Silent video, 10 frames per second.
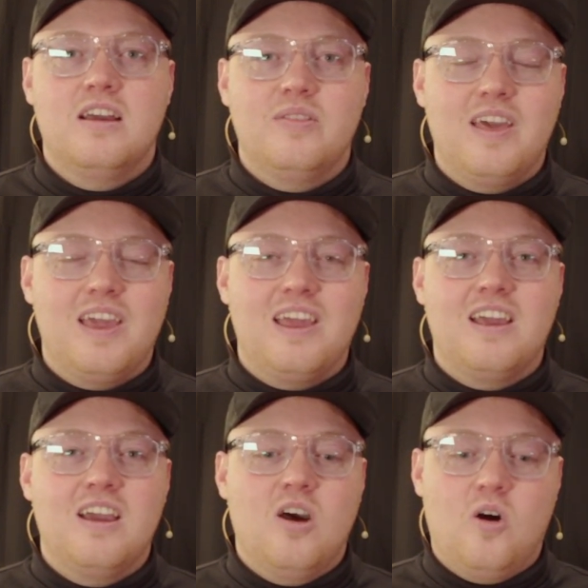
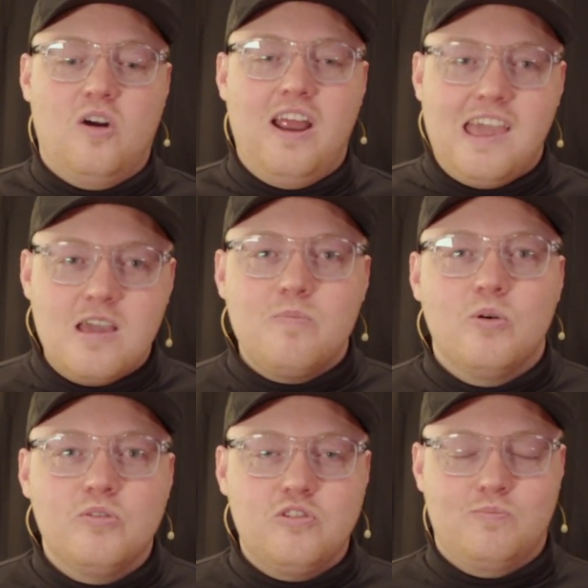They are
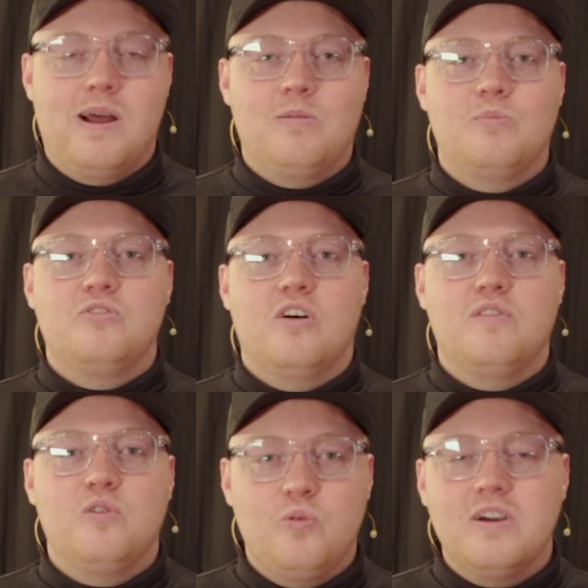able to problem
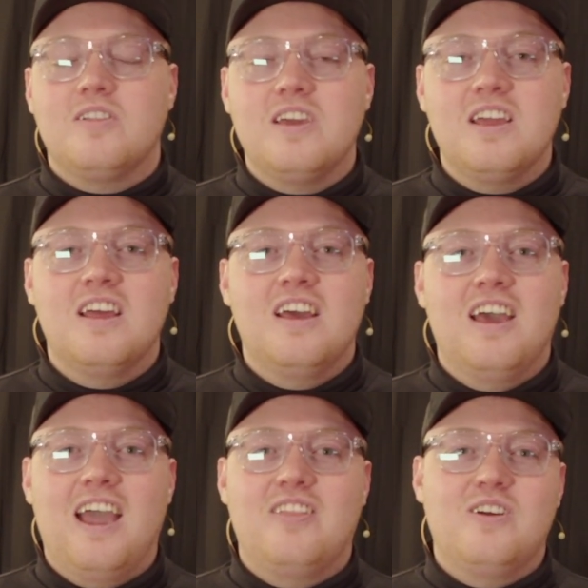solve quickly,
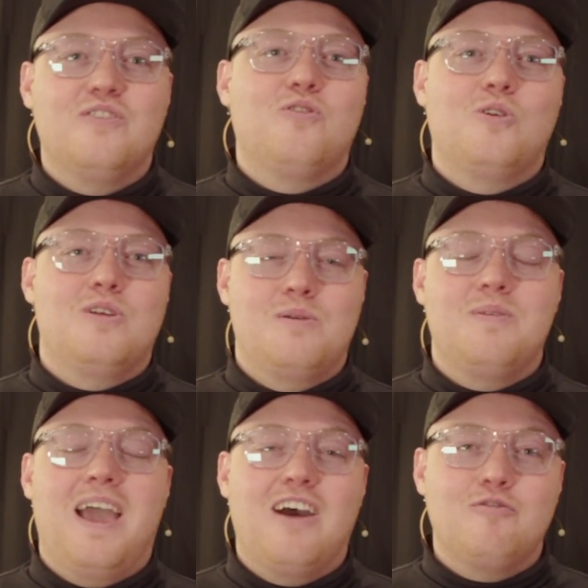and therefore they
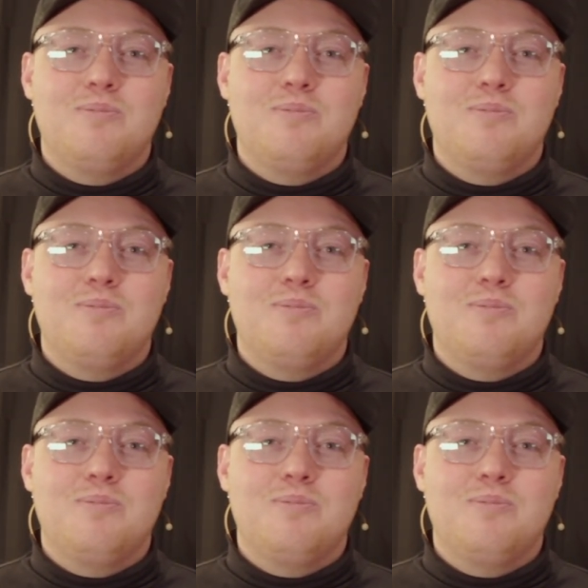have